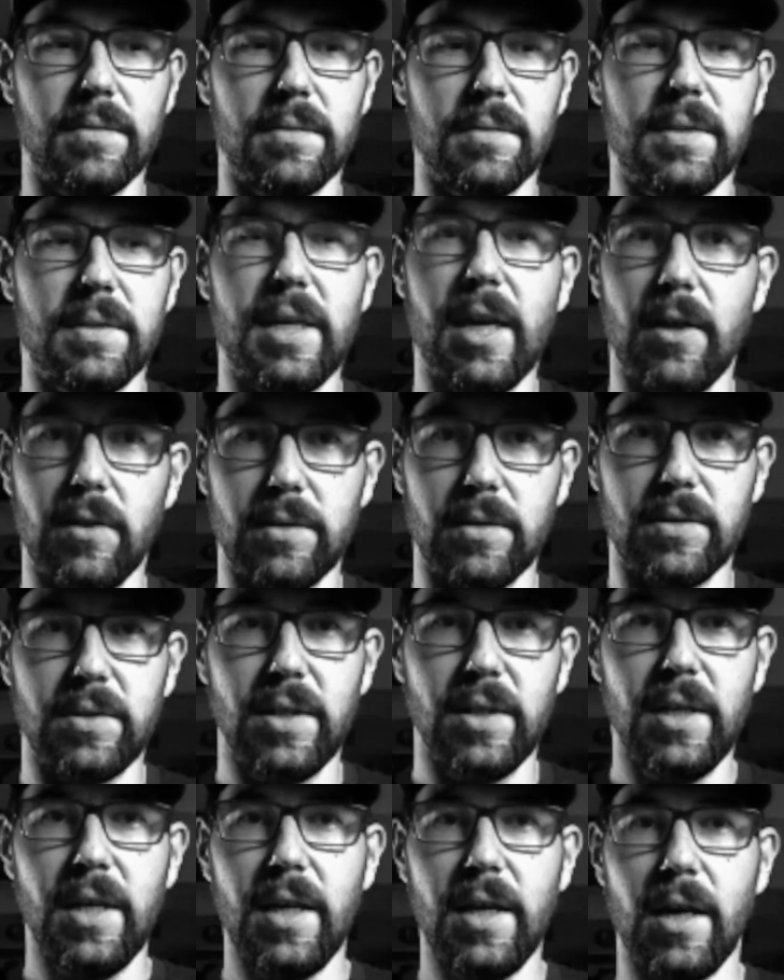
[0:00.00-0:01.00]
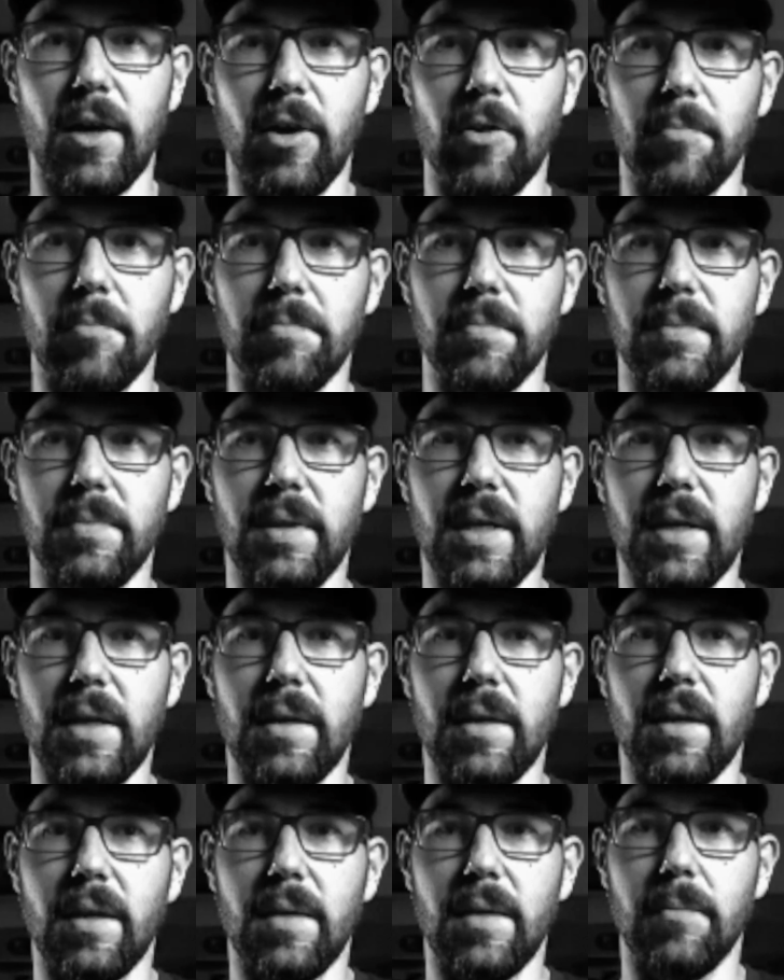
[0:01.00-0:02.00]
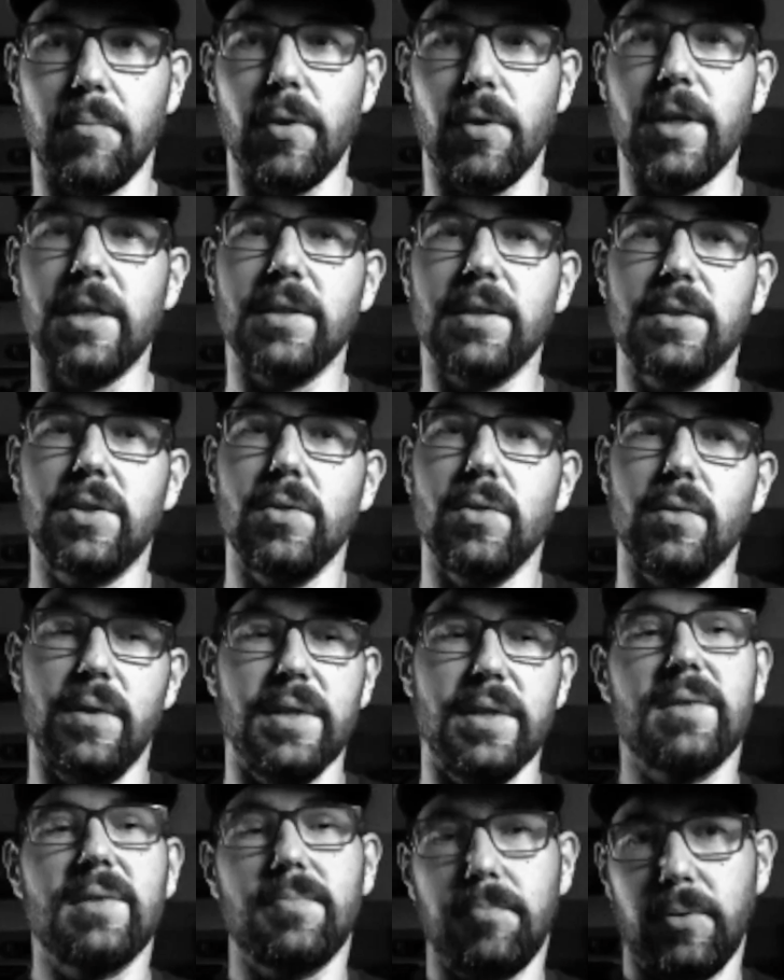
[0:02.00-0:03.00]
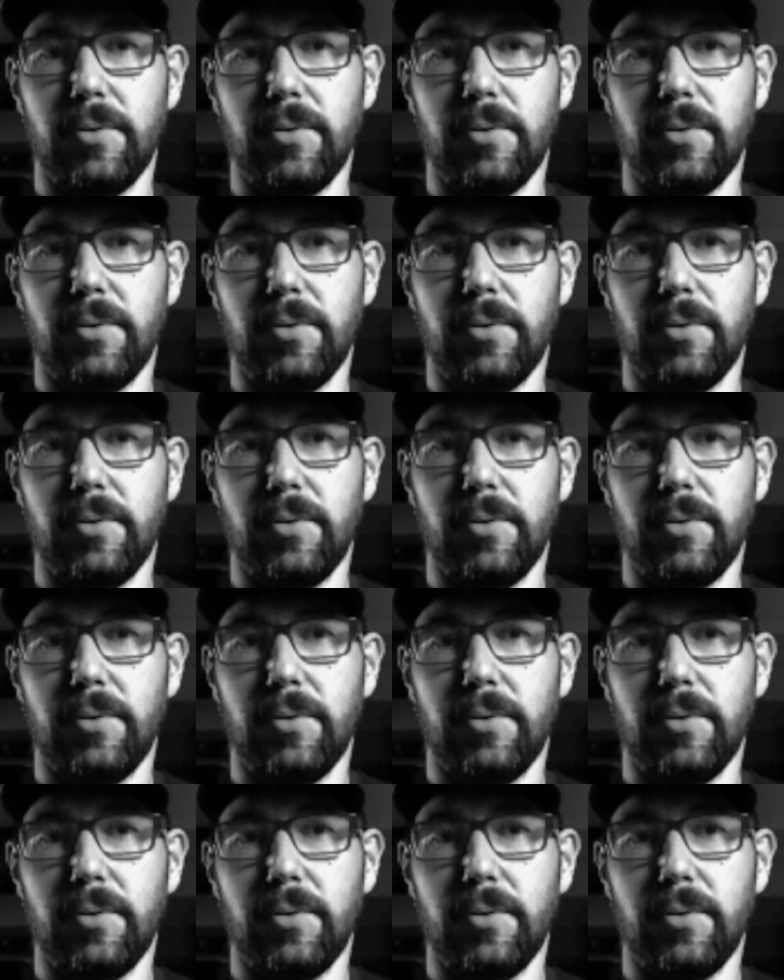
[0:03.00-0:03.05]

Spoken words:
talents, and bring it to this